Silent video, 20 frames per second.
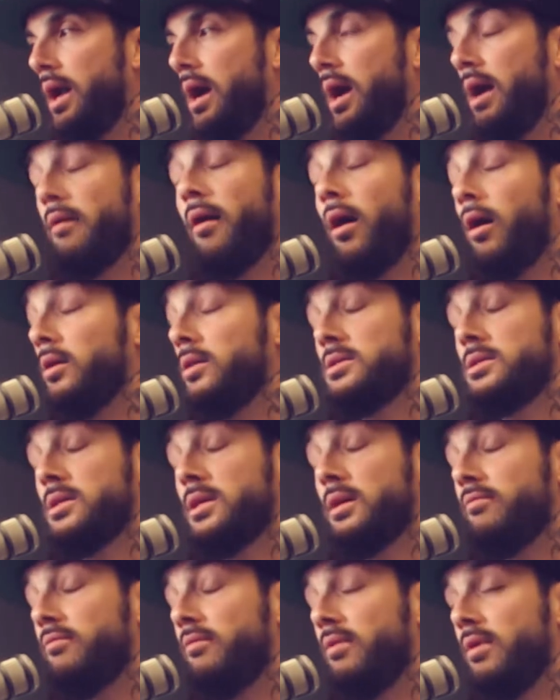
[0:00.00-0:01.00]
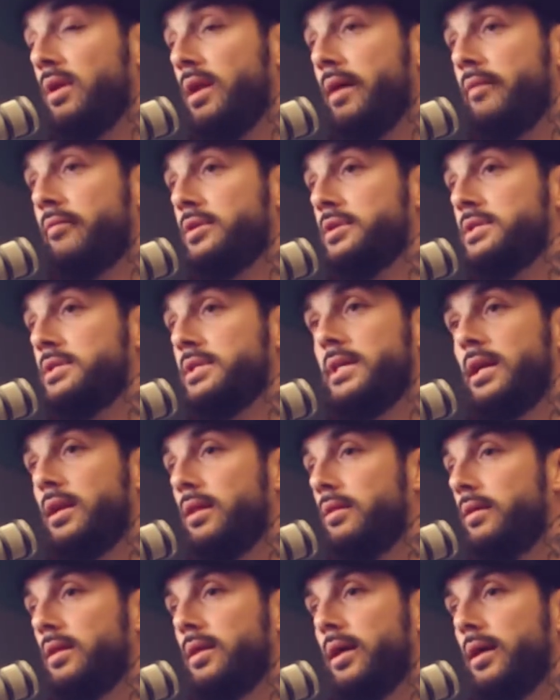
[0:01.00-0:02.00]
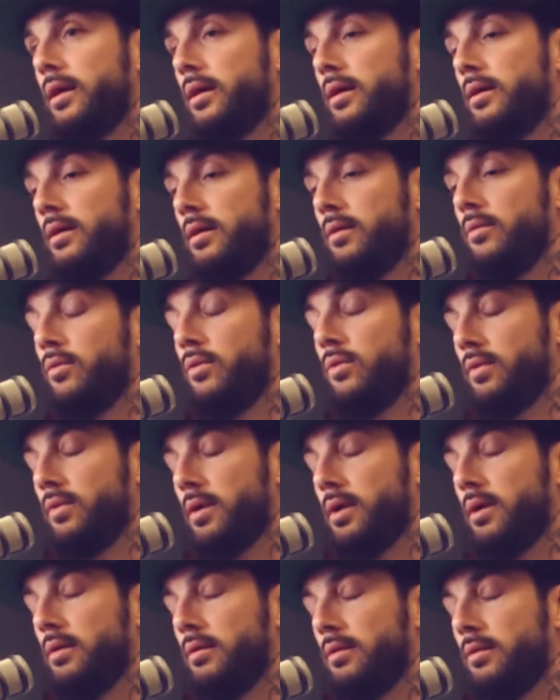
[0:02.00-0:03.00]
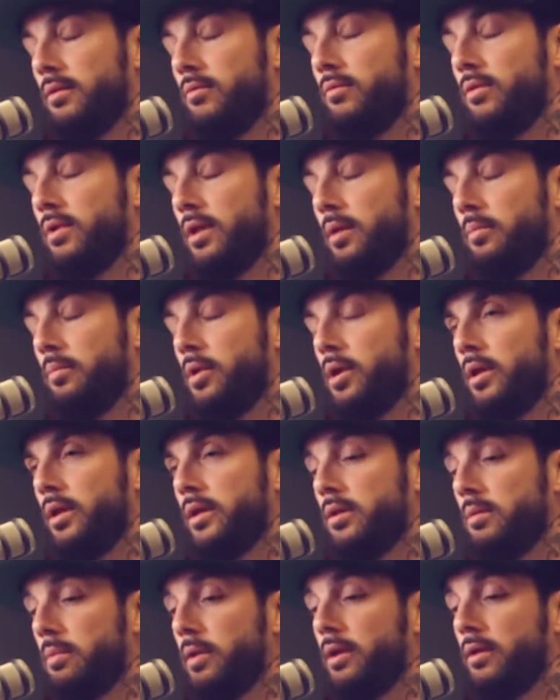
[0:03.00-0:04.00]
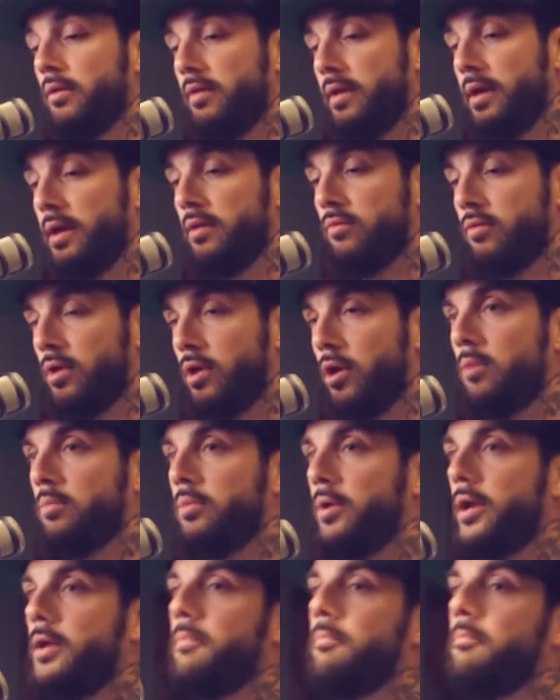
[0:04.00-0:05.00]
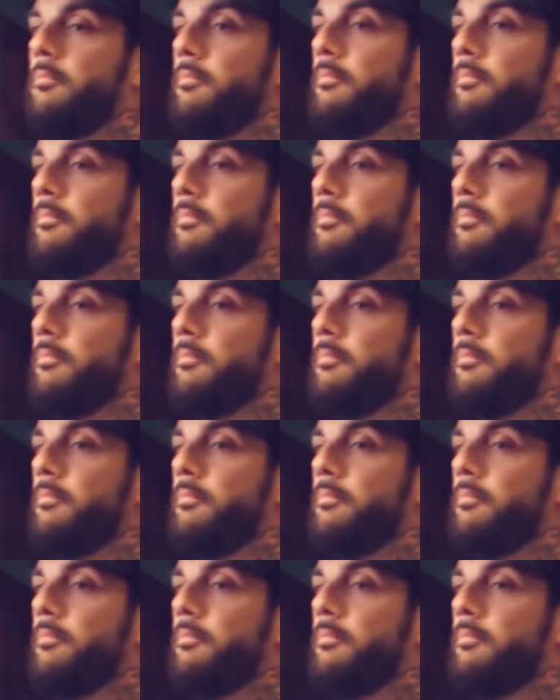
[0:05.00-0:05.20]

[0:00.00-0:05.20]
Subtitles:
I honestly have never seen anything like it. It's really appalling, to be honest. Yeah, it's really heartbreaking.